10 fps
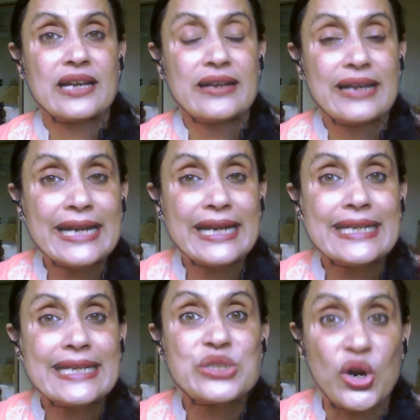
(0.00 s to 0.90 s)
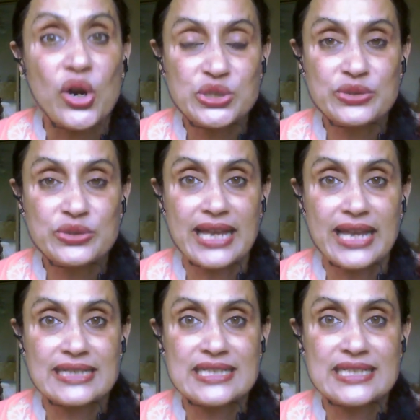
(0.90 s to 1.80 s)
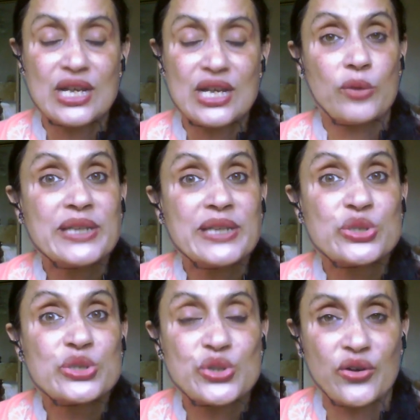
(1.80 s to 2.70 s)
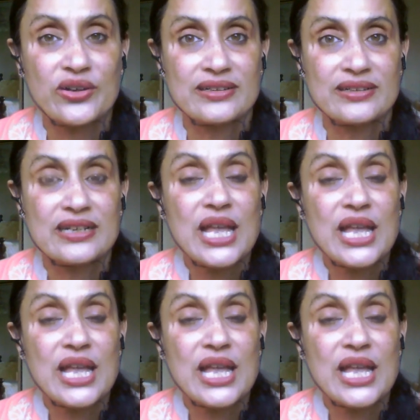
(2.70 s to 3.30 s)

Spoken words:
greatly taught you things or made you stronger,